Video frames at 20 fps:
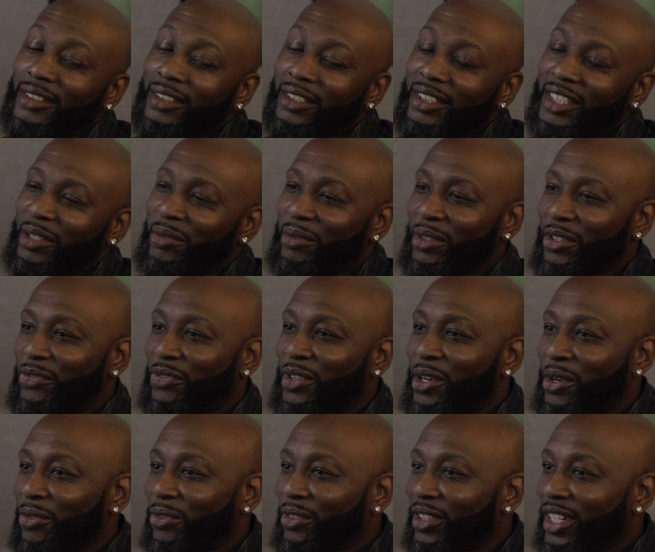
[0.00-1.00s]
So then when the
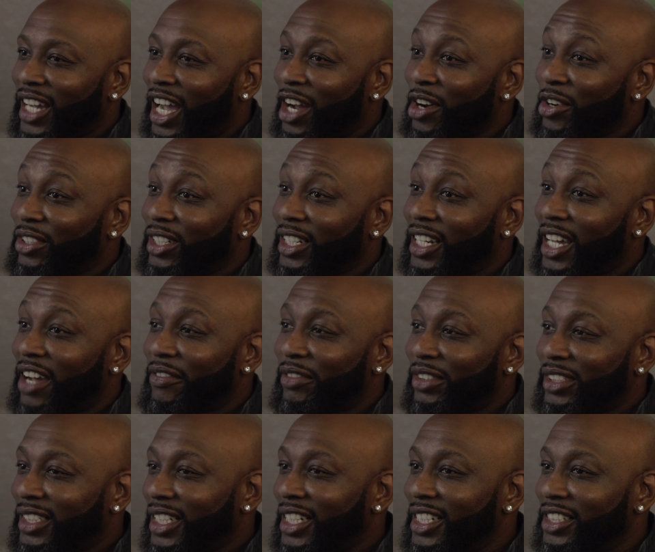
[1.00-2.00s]
phone rung, I heard the
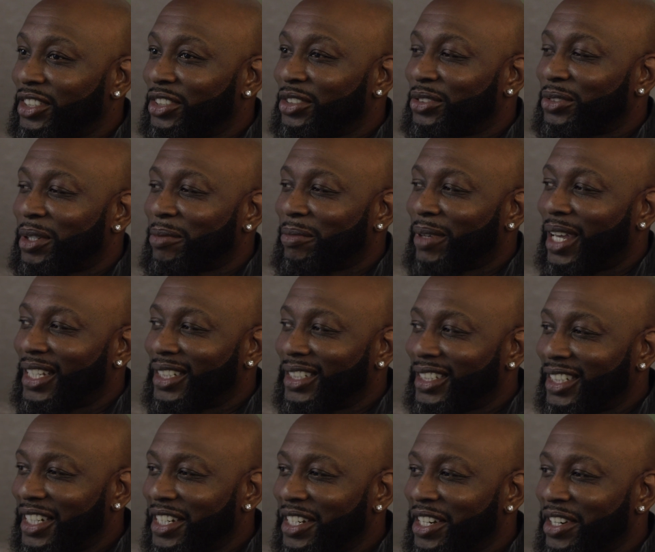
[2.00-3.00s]
conversation. So I'm like
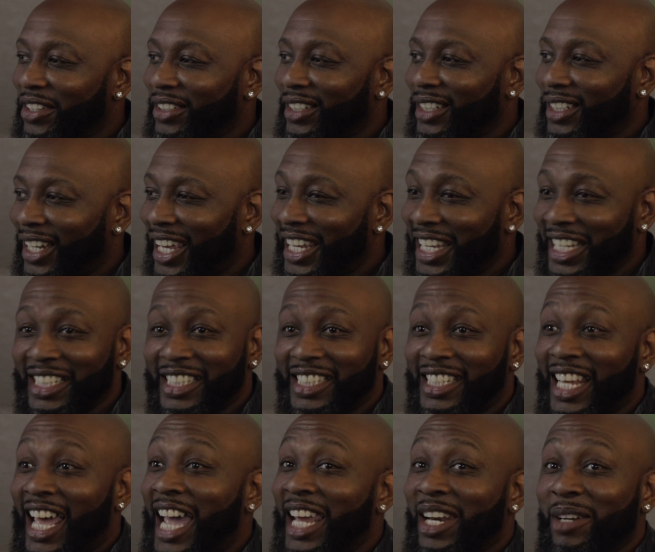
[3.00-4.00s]
sitting there, like
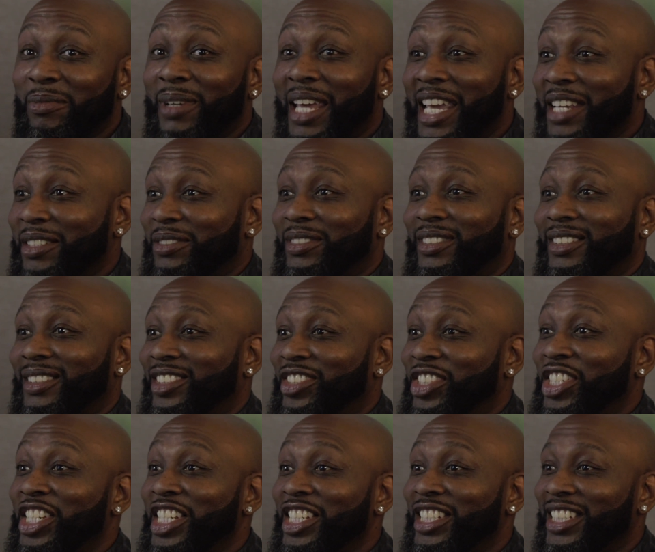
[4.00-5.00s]
inside, I'm like
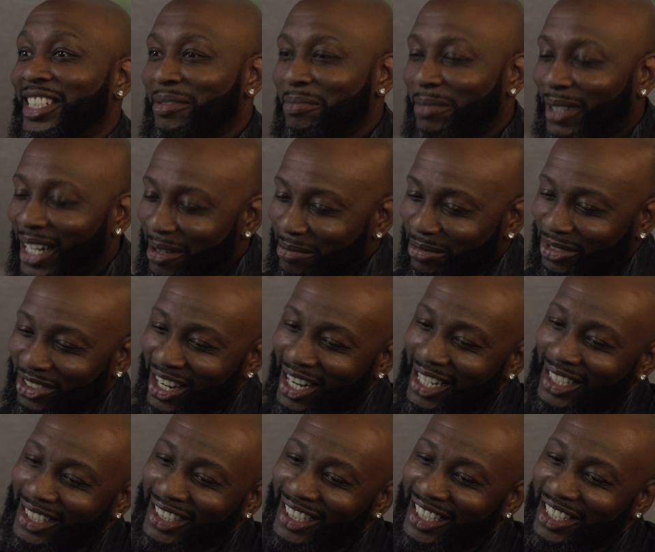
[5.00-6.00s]
cheesing, but I'm
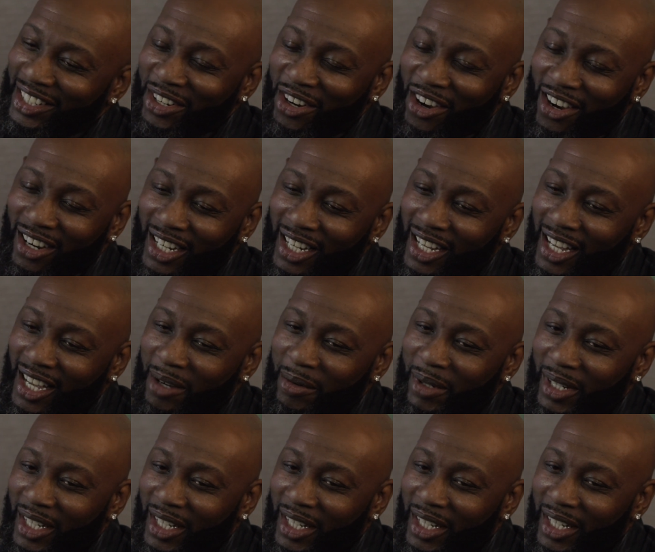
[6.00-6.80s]
trying to sit there all calm.